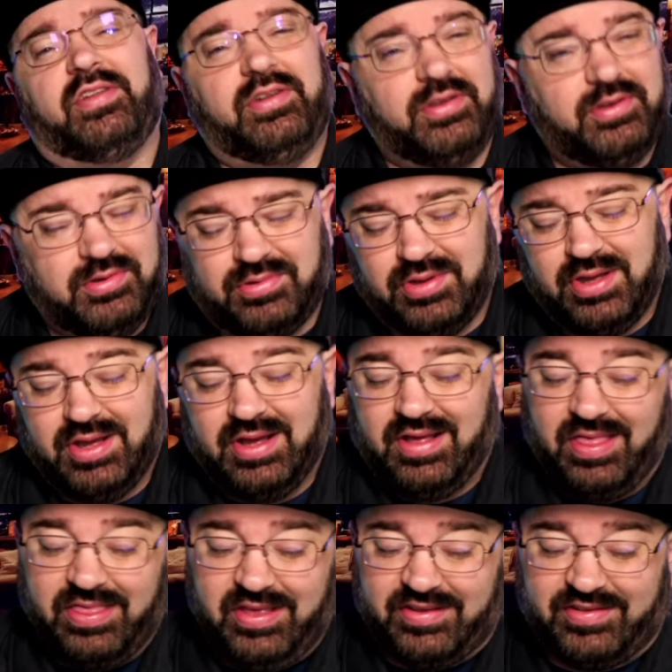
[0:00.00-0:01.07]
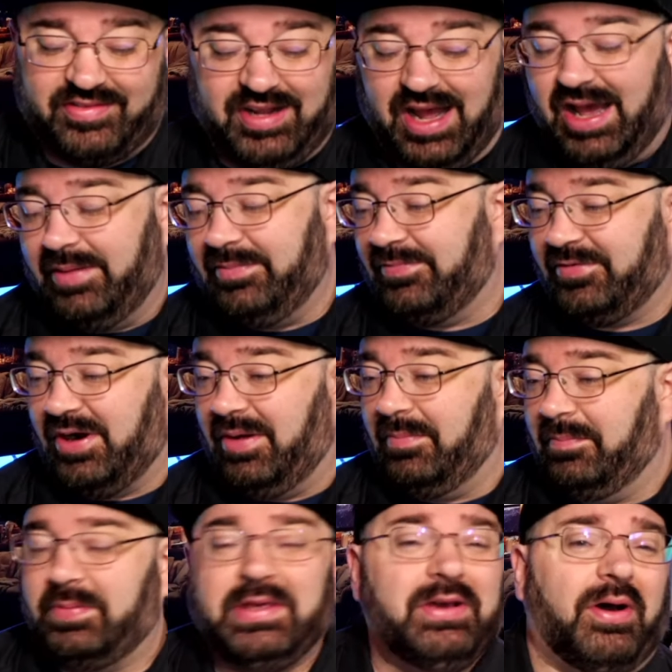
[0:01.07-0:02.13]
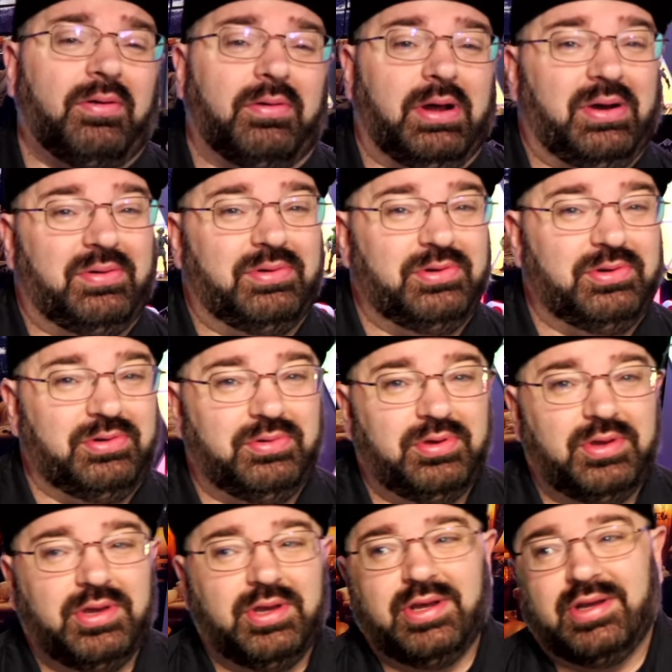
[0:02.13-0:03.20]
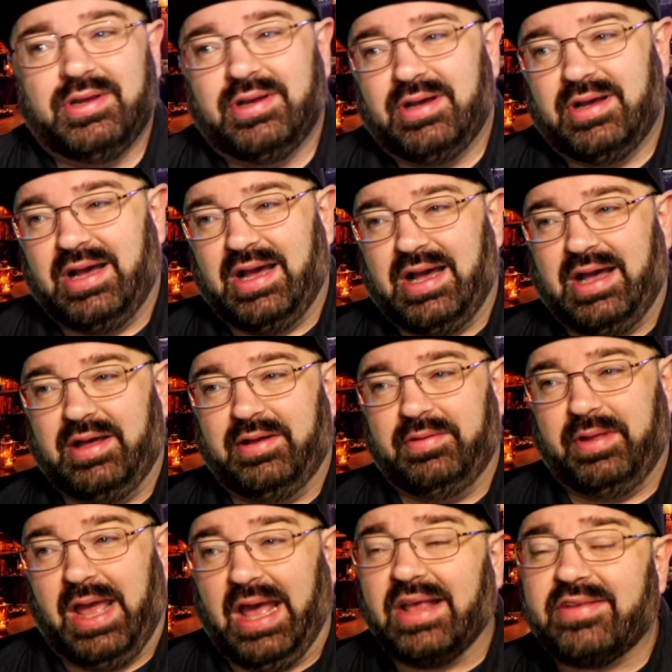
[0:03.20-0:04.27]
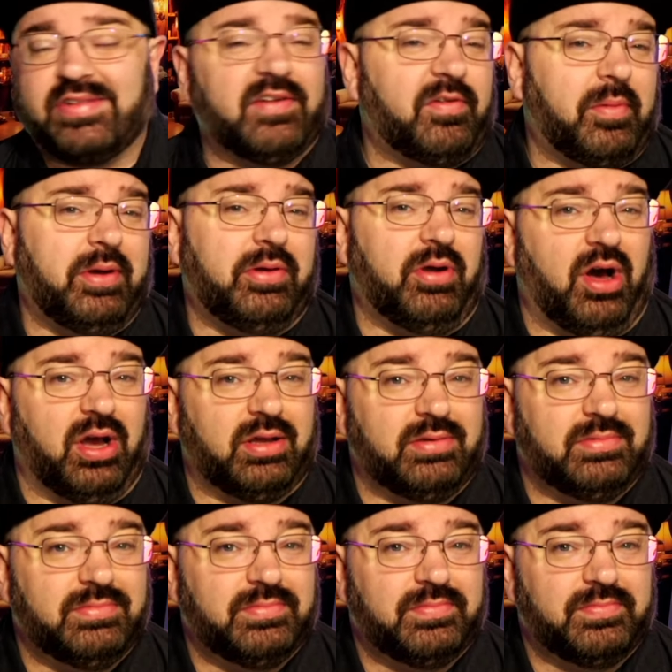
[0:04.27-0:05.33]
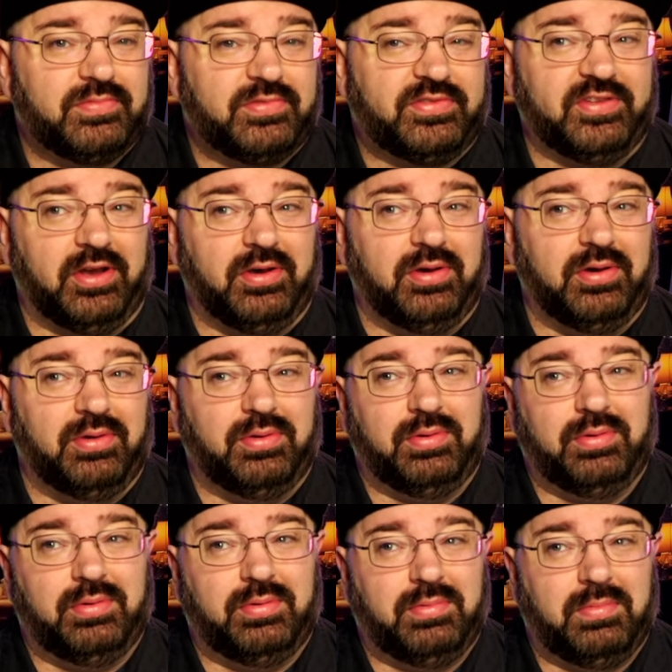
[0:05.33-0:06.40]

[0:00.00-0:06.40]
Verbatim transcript: anew, this time from Pyoro, who uh, has never been wrong. So